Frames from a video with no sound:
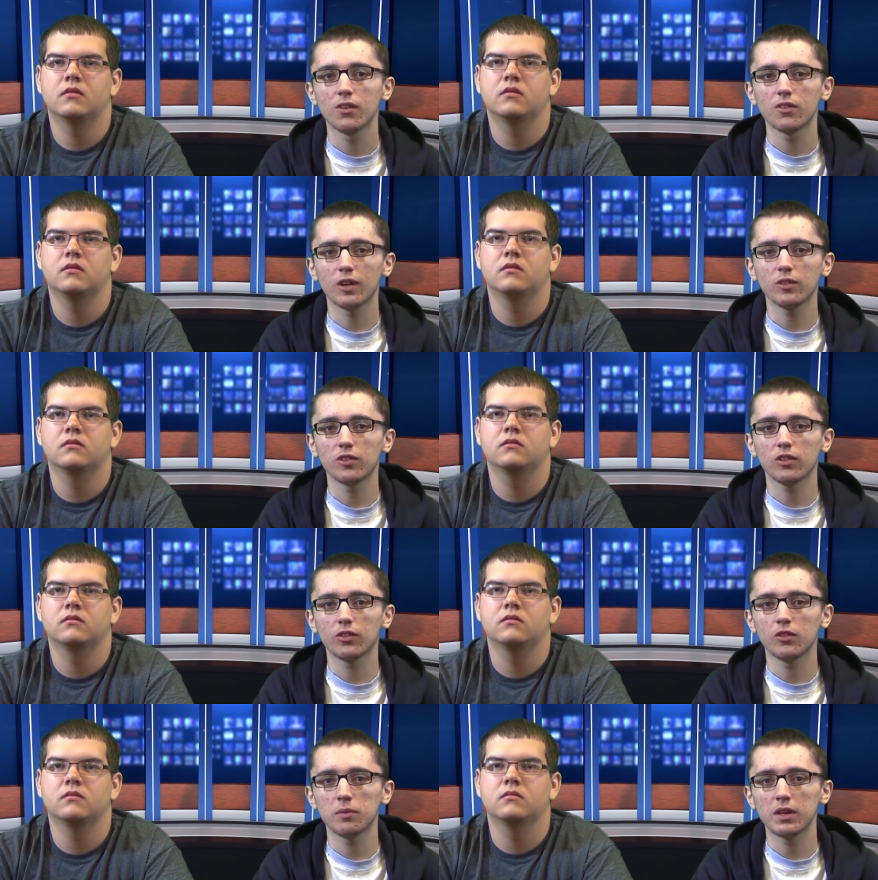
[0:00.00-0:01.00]
Speaker 1: Sizes
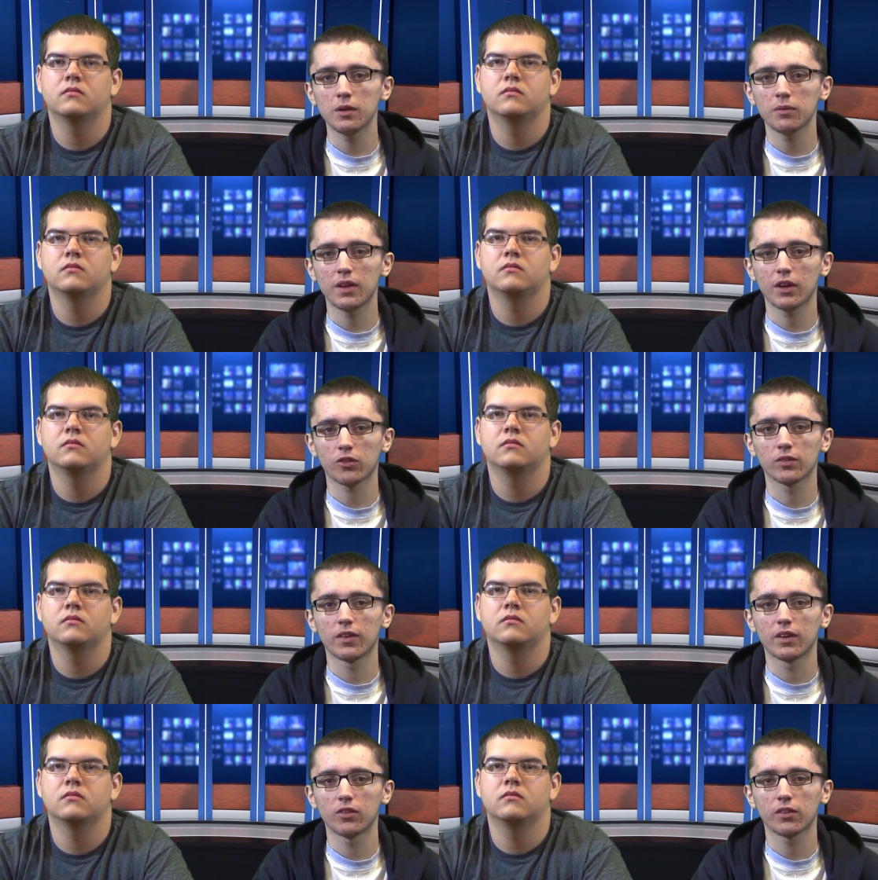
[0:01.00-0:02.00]
include medium to extra
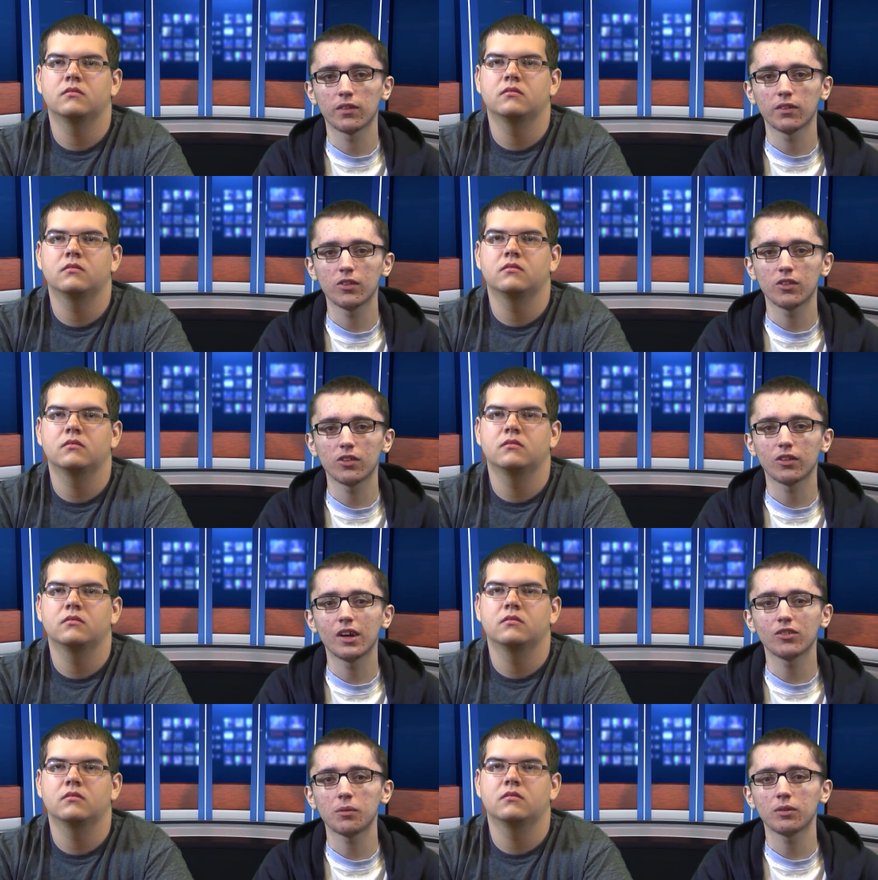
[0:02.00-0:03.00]
large. This is the
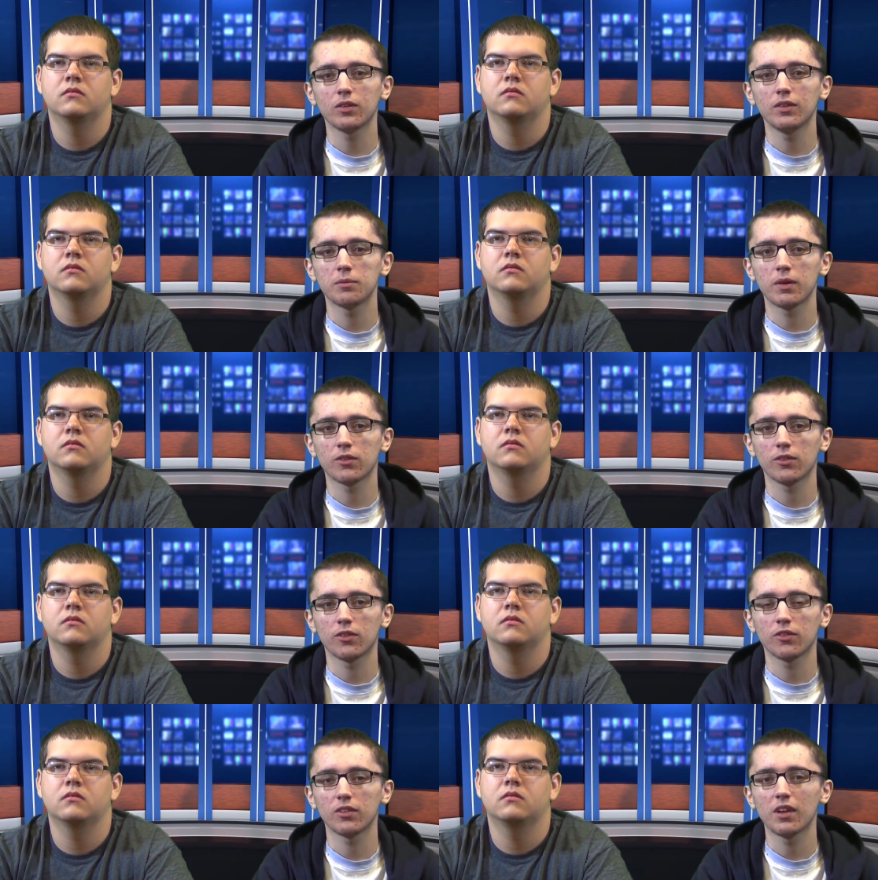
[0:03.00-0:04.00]
last opportunity to purchase
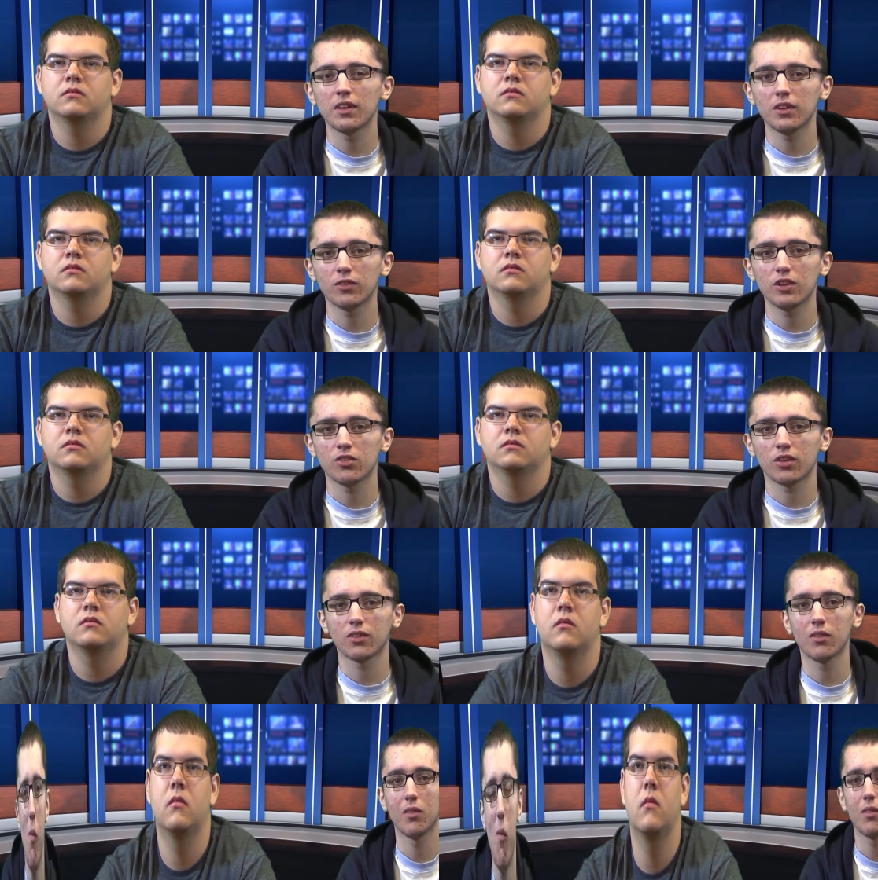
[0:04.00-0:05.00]
your Centennial
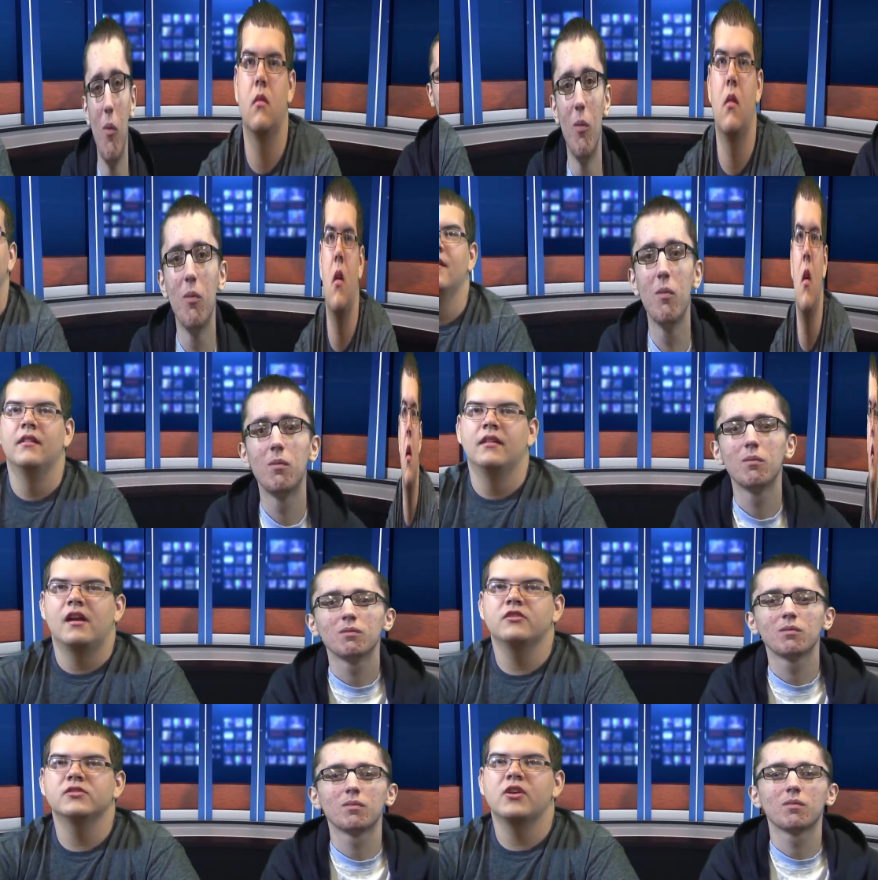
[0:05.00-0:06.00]
t-shirt.
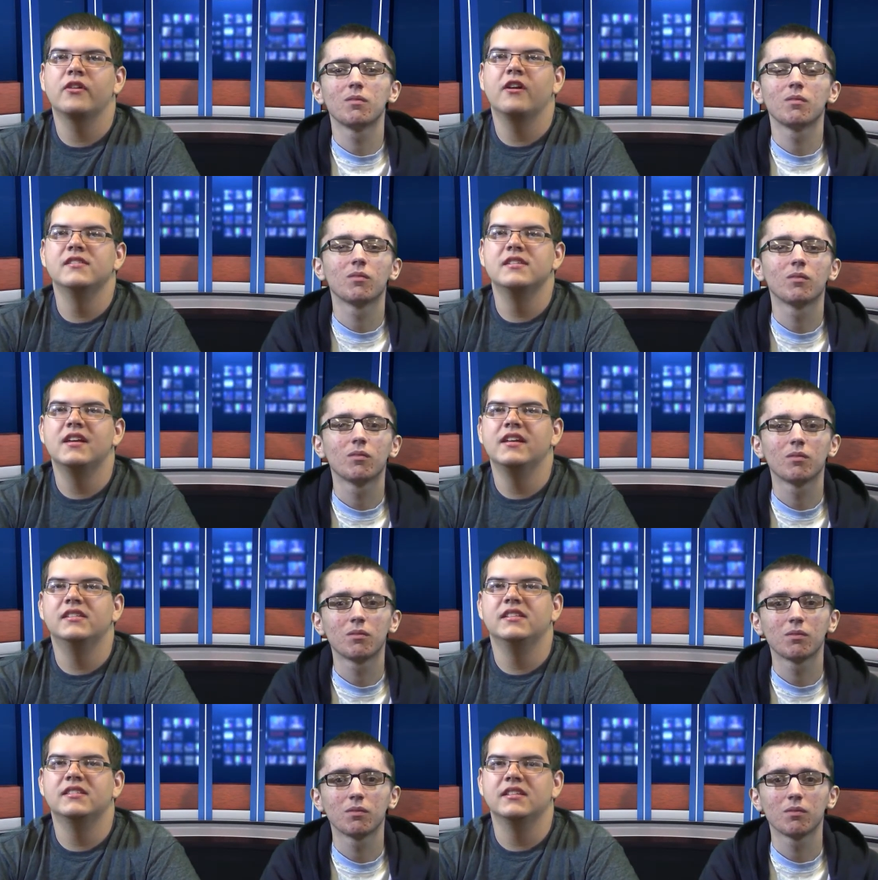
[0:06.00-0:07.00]
Speaker 2: Here's what's going on today at
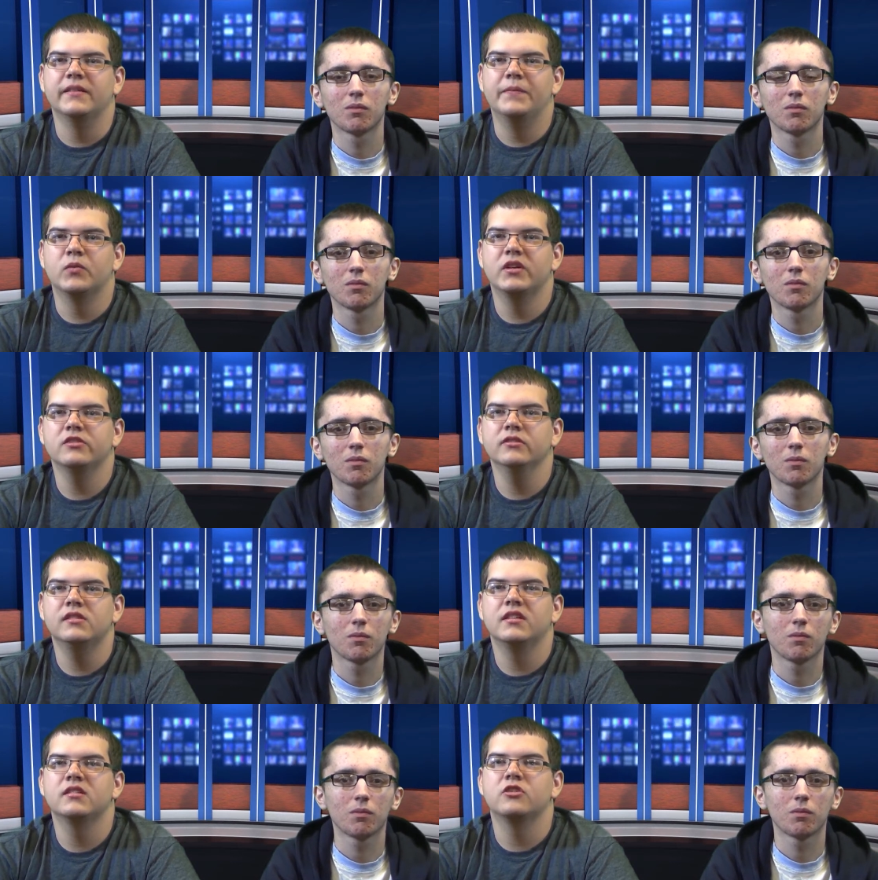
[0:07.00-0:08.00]
DC. The regional
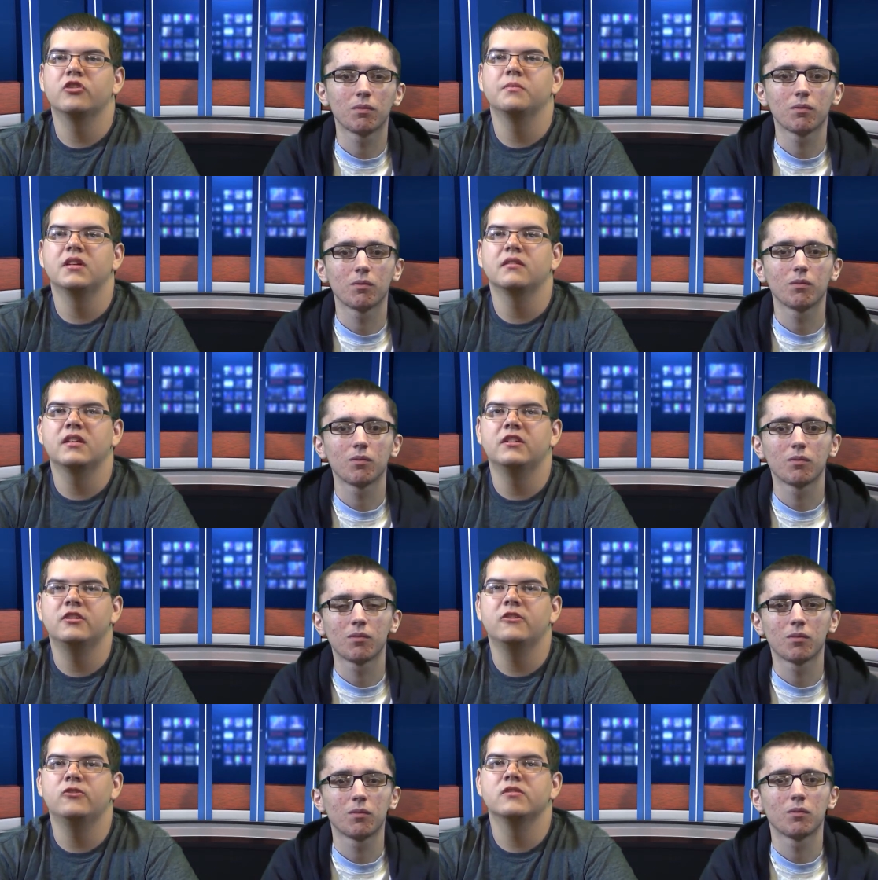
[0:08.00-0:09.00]
tennis tournament
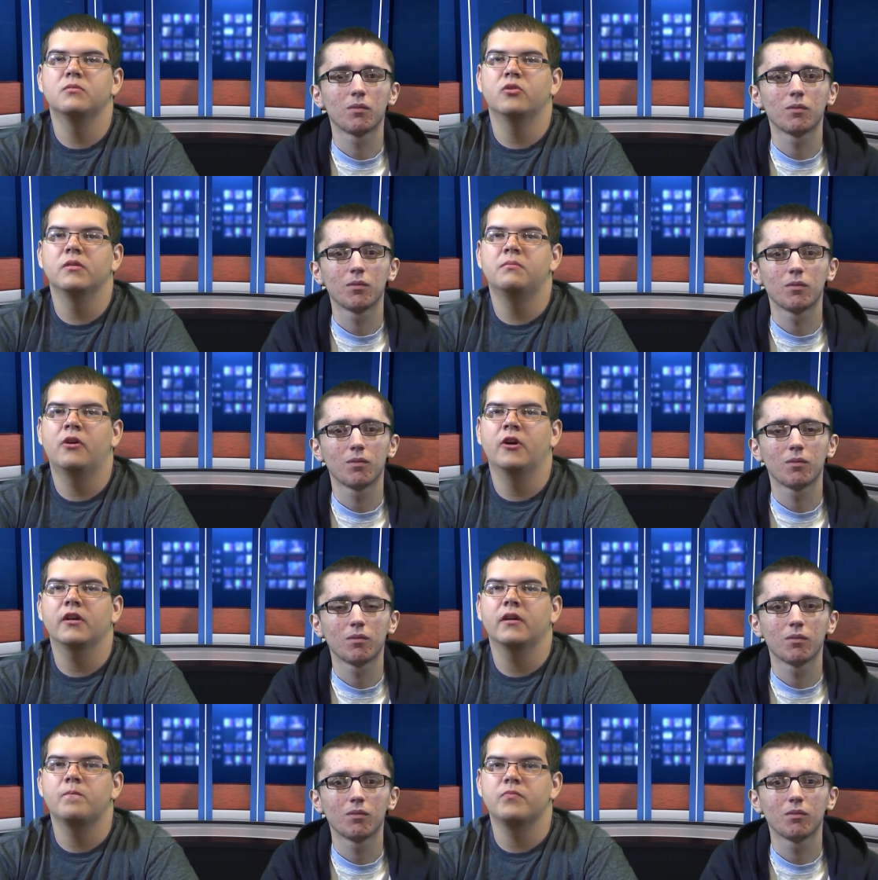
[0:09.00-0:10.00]
continues at Moreland
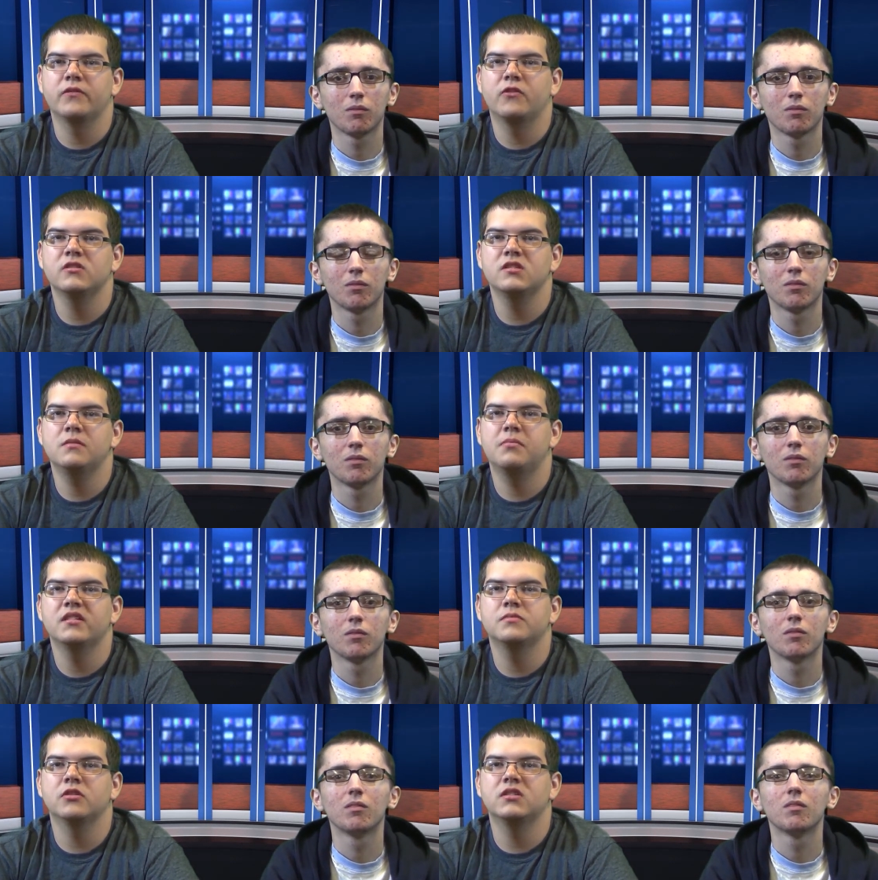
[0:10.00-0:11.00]
Park. The varsity
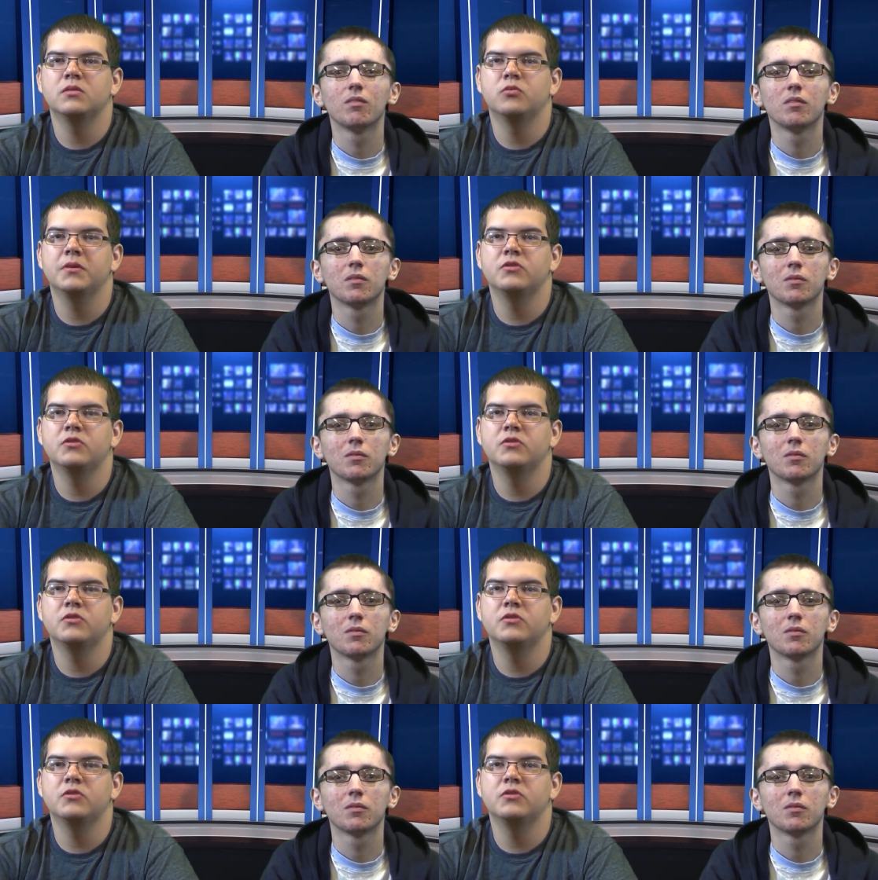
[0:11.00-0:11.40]
baseball team will be